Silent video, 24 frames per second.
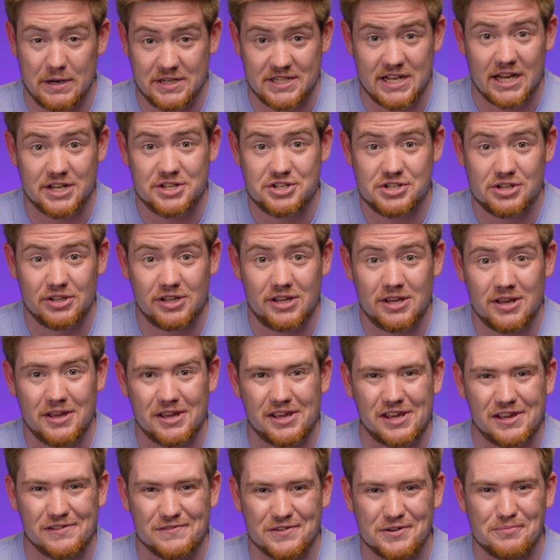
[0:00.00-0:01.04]
potentially
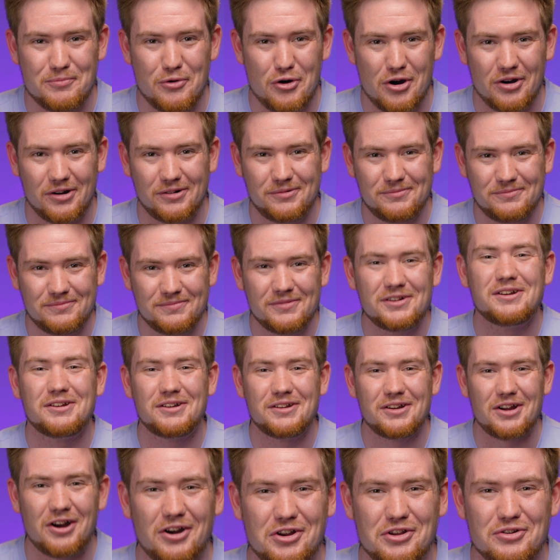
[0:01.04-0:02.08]
even more.
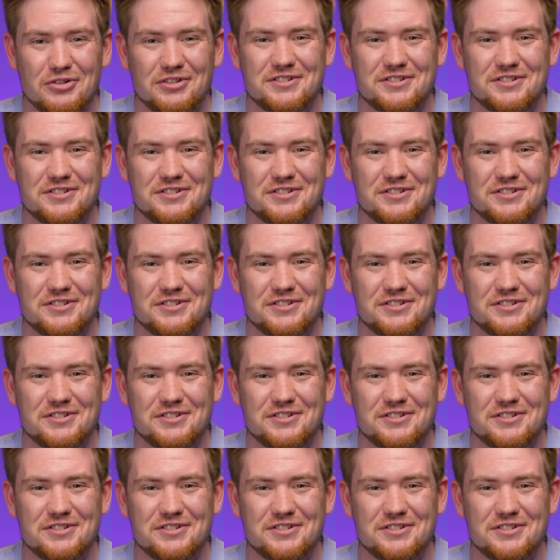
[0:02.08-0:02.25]
Are you